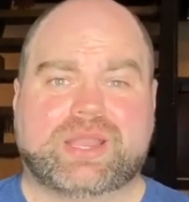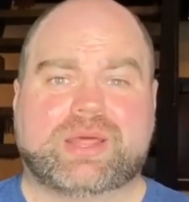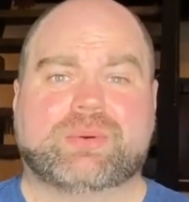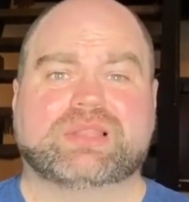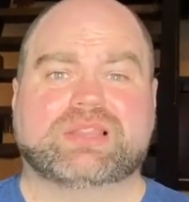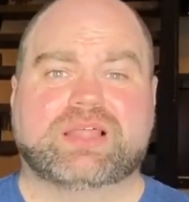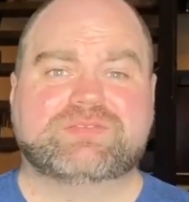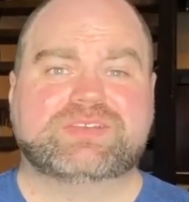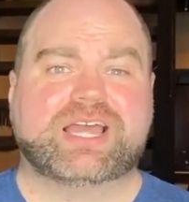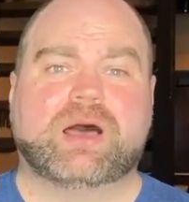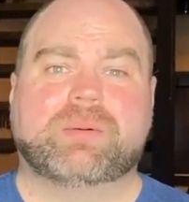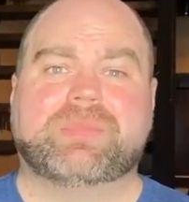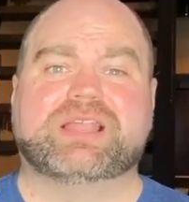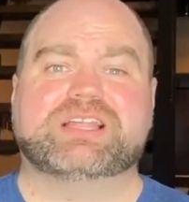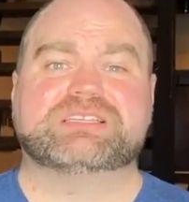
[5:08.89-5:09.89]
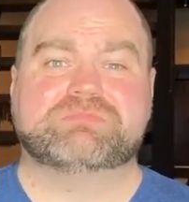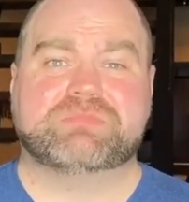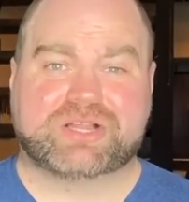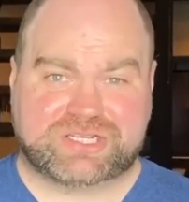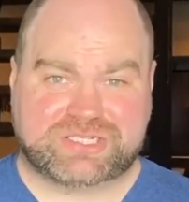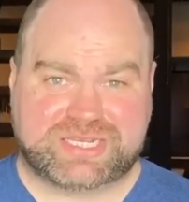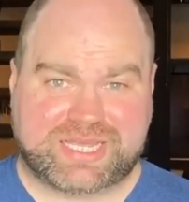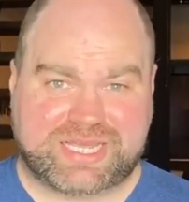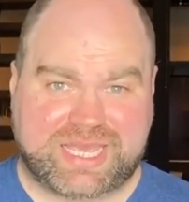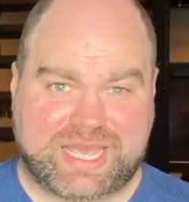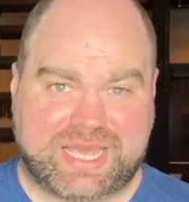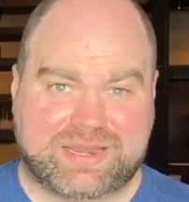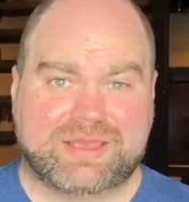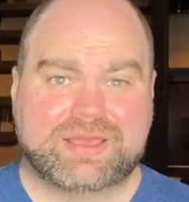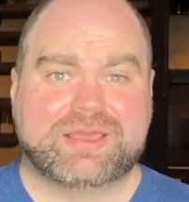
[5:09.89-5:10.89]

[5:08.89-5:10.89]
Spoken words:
and I would love to help out as much as I can,